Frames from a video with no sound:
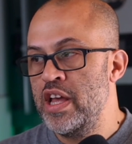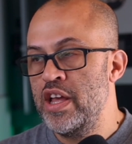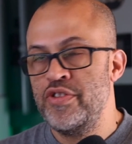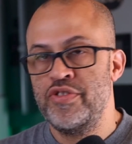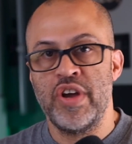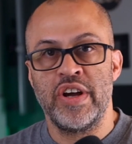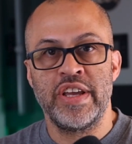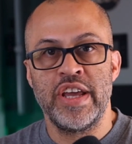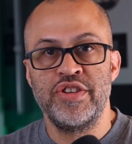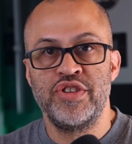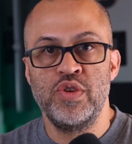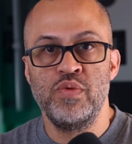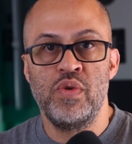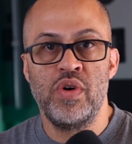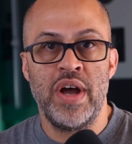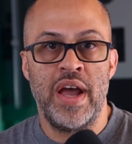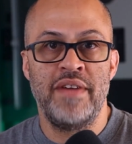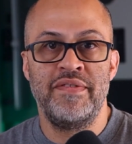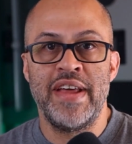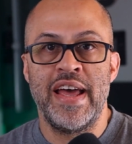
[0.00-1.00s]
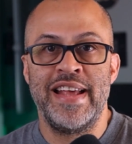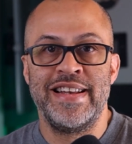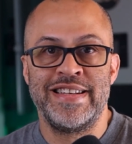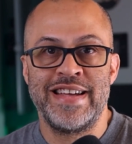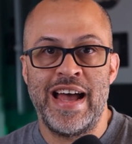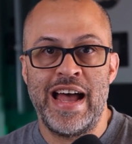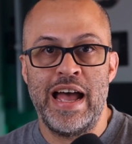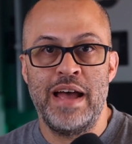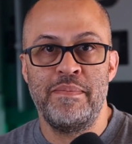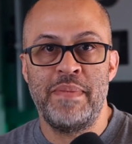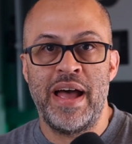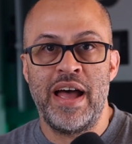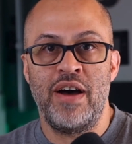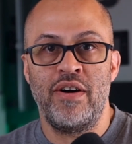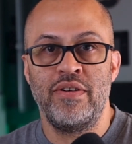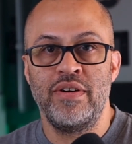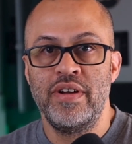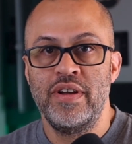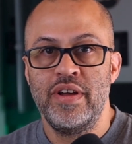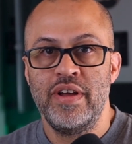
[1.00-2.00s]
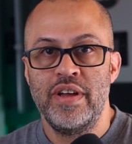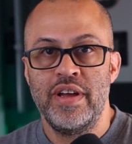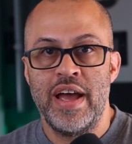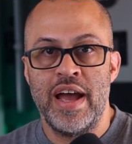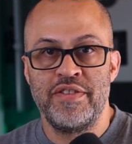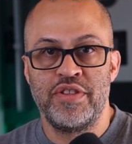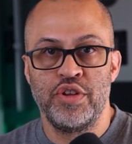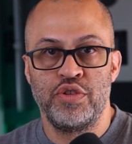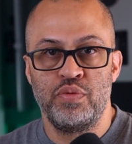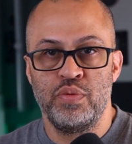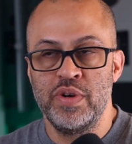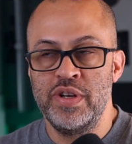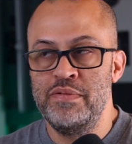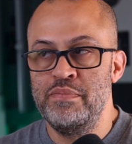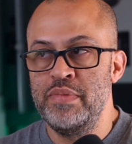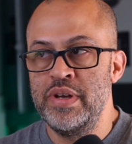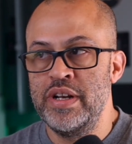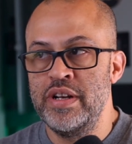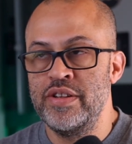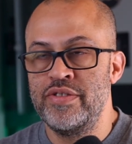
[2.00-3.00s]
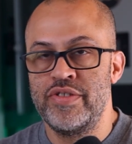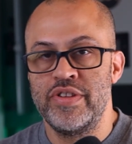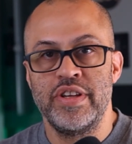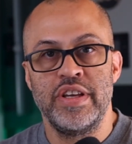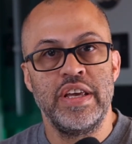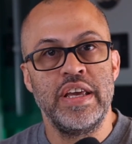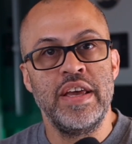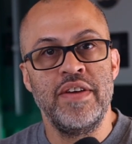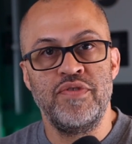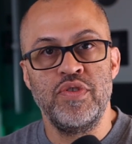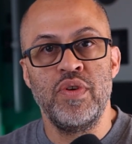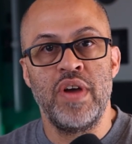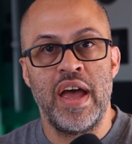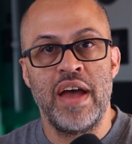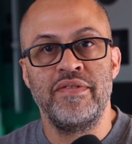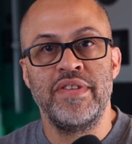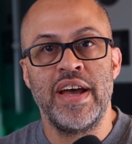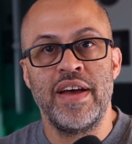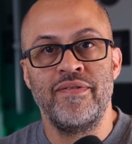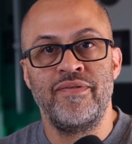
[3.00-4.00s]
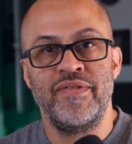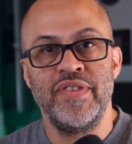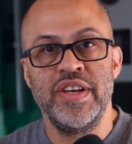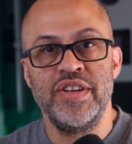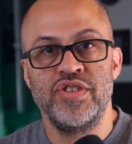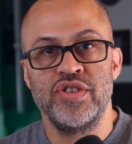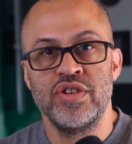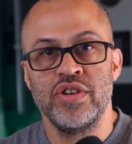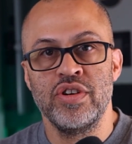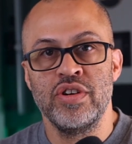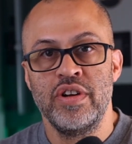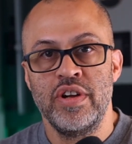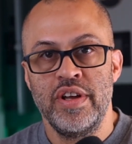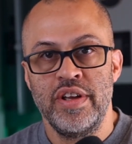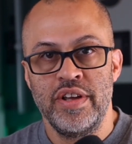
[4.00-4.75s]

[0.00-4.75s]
So I guess you won't have that timeout at the 3 minutes if you have that feature,